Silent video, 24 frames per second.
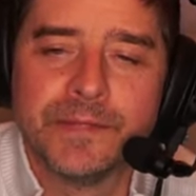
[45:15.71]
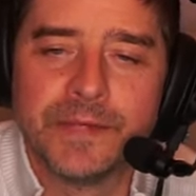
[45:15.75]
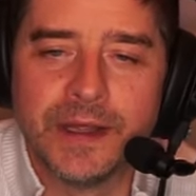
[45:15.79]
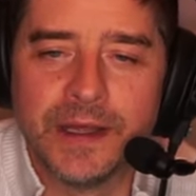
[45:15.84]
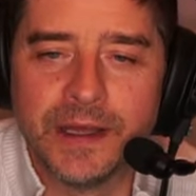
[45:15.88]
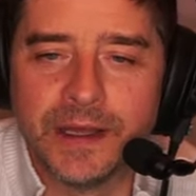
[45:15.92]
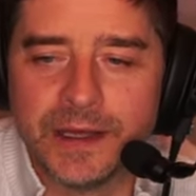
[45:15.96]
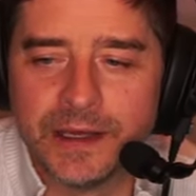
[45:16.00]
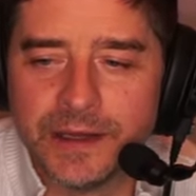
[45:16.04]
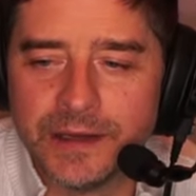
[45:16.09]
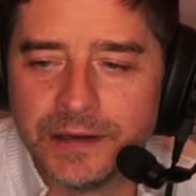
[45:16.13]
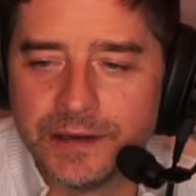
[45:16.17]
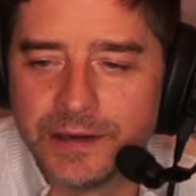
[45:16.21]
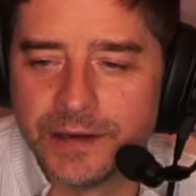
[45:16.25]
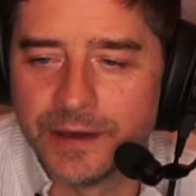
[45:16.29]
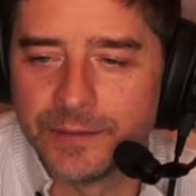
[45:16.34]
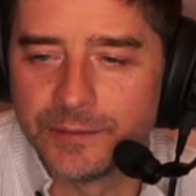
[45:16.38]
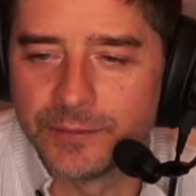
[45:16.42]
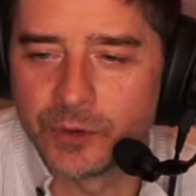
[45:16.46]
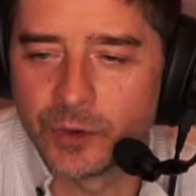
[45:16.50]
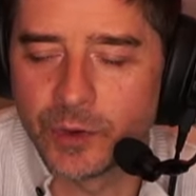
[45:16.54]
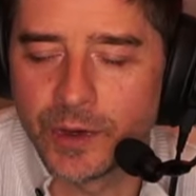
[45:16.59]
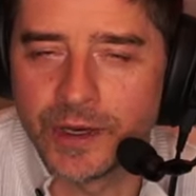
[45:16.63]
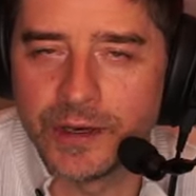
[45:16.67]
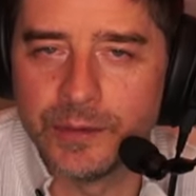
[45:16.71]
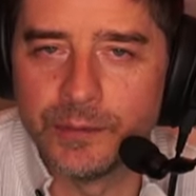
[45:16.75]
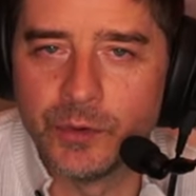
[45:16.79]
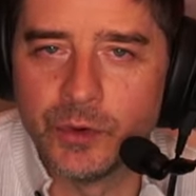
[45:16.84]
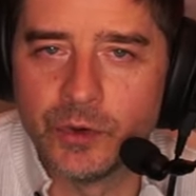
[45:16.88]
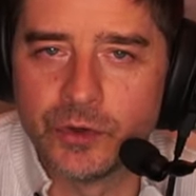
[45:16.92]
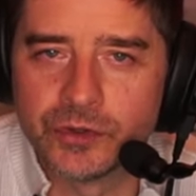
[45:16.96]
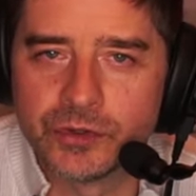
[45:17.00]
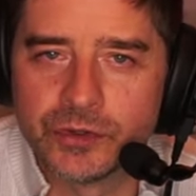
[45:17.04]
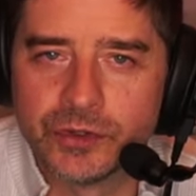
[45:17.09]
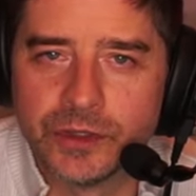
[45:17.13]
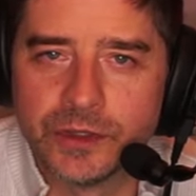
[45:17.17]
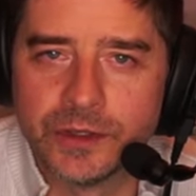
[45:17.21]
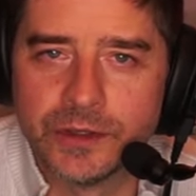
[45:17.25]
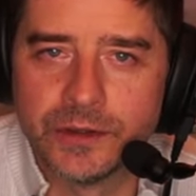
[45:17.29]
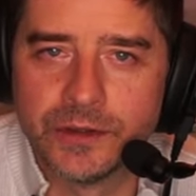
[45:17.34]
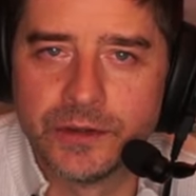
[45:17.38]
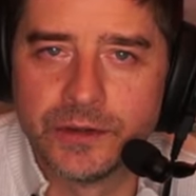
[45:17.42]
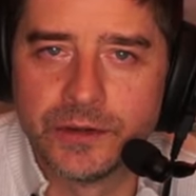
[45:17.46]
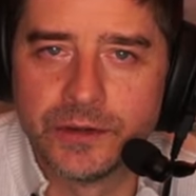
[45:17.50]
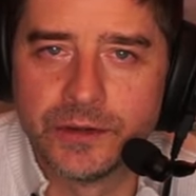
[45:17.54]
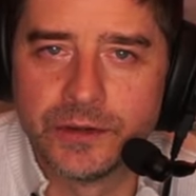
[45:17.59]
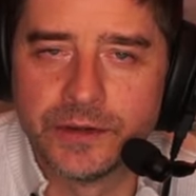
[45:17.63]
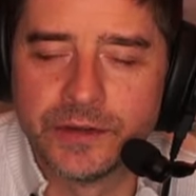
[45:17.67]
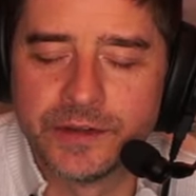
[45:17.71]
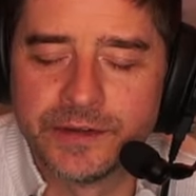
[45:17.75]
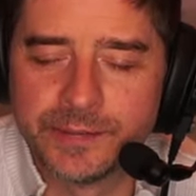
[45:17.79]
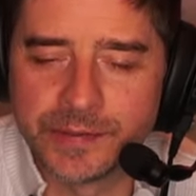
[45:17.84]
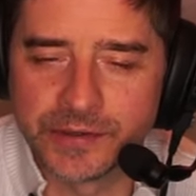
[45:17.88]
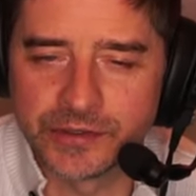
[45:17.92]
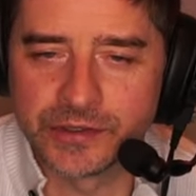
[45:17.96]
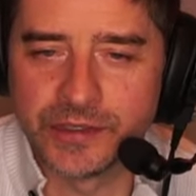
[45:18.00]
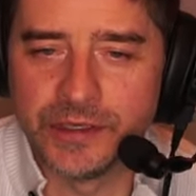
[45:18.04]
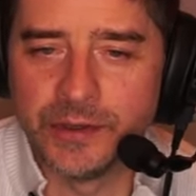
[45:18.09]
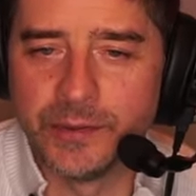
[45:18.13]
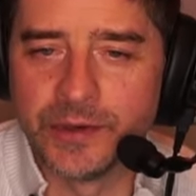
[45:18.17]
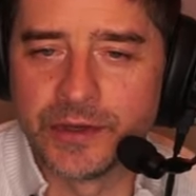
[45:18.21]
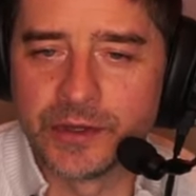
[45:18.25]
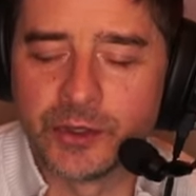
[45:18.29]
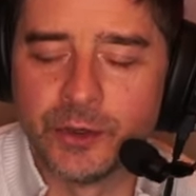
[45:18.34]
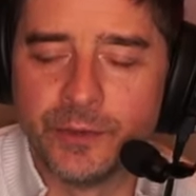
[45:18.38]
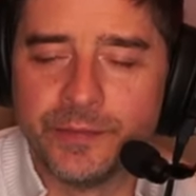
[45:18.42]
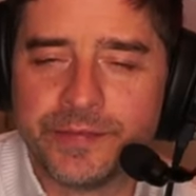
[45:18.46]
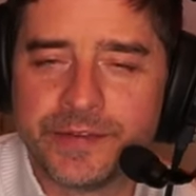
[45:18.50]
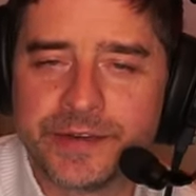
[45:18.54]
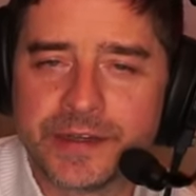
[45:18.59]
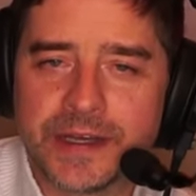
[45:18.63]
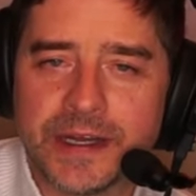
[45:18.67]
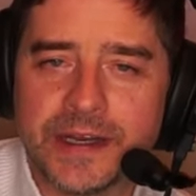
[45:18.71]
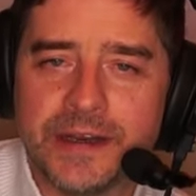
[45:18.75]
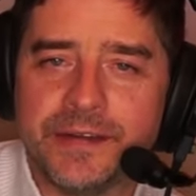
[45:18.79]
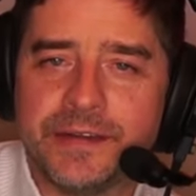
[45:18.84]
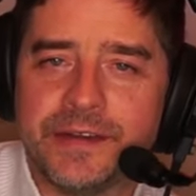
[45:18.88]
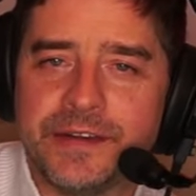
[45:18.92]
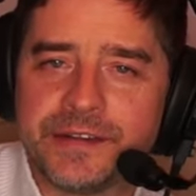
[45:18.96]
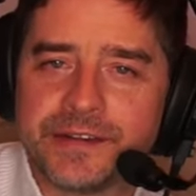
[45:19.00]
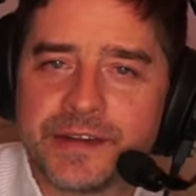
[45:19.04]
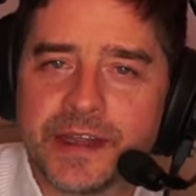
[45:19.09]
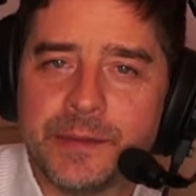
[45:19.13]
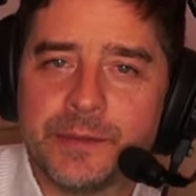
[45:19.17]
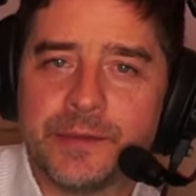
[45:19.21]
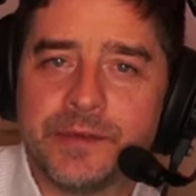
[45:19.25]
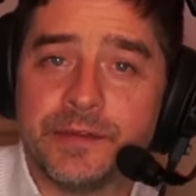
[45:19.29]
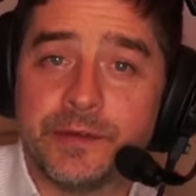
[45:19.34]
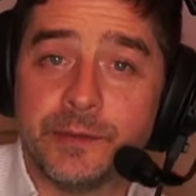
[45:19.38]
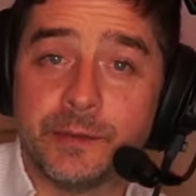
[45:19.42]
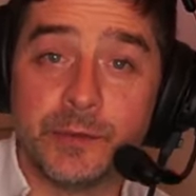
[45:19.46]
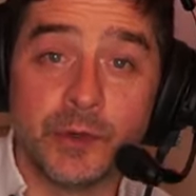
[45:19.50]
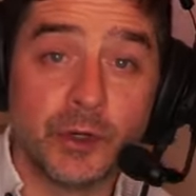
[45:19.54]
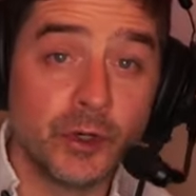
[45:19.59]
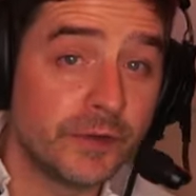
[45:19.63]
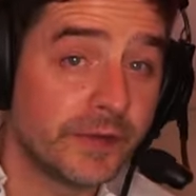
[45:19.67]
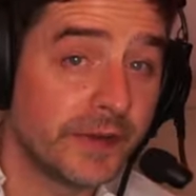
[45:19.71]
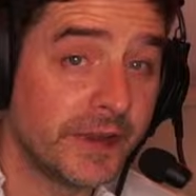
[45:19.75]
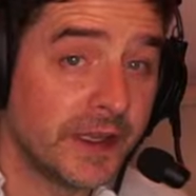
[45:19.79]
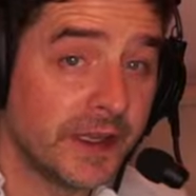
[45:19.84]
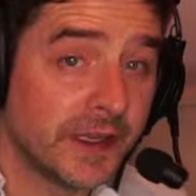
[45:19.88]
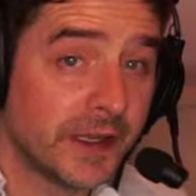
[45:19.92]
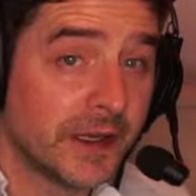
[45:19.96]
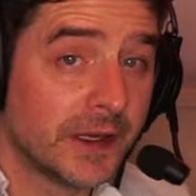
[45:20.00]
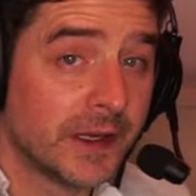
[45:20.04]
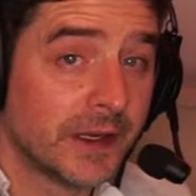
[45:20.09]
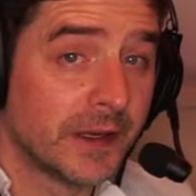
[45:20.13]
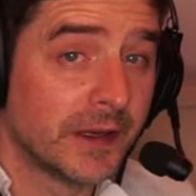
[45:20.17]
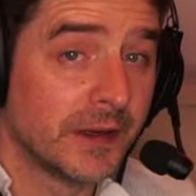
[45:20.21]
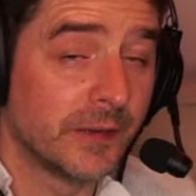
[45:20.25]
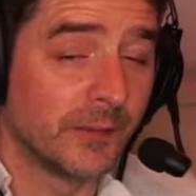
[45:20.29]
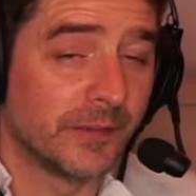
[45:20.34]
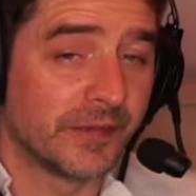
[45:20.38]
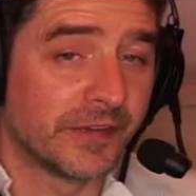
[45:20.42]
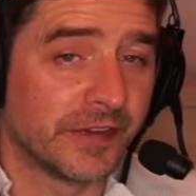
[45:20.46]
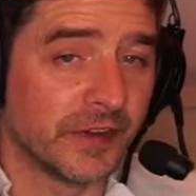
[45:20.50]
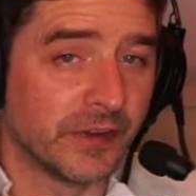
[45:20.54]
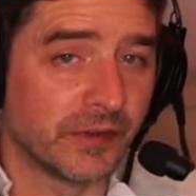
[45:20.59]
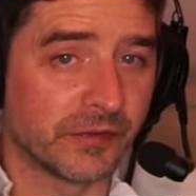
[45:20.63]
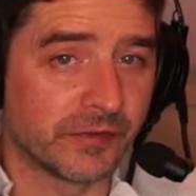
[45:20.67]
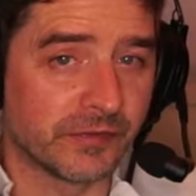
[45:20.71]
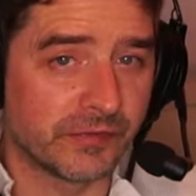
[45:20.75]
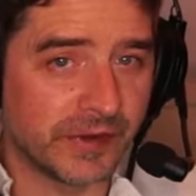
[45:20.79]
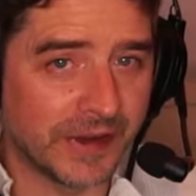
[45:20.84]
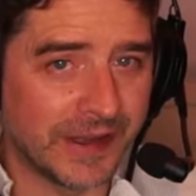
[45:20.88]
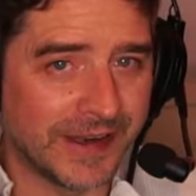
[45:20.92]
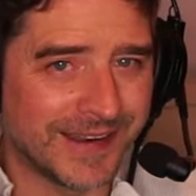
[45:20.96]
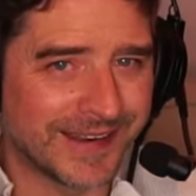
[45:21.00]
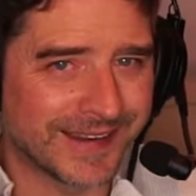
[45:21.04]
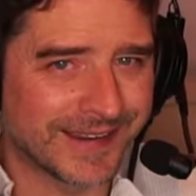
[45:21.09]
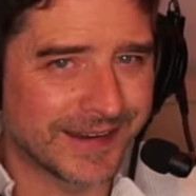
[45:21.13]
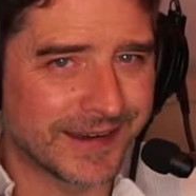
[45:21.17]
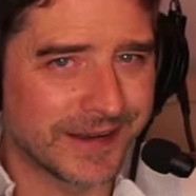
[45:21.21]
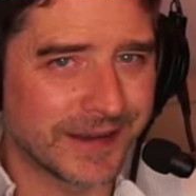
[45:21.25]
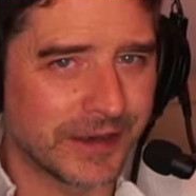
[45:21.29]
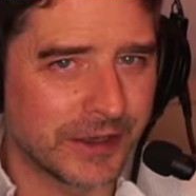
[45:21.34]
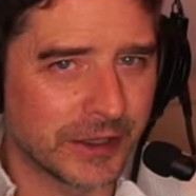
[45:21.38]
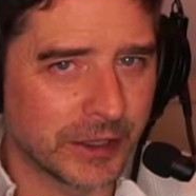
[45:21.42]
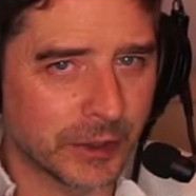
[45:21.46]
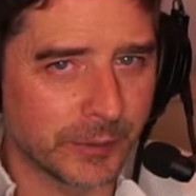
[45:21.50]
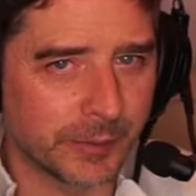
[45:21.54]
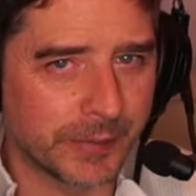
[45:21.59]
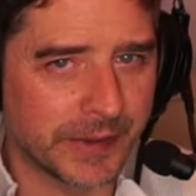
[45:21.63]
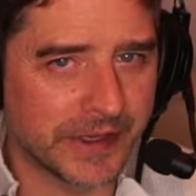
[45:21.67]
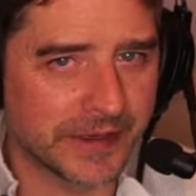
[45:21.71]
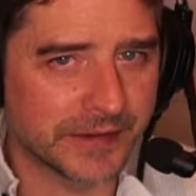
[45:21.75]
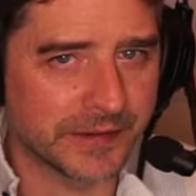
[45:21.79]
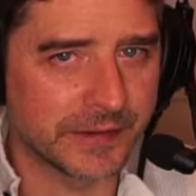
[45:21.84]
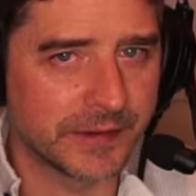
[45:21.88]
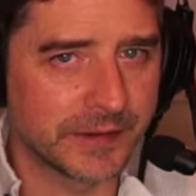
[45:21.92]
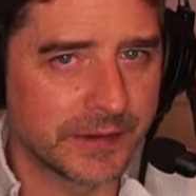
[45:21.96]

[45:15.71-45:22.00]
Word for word: I'm quite emotional, especially when it comes to kind of this type of a movie. Still feeling it a little bit.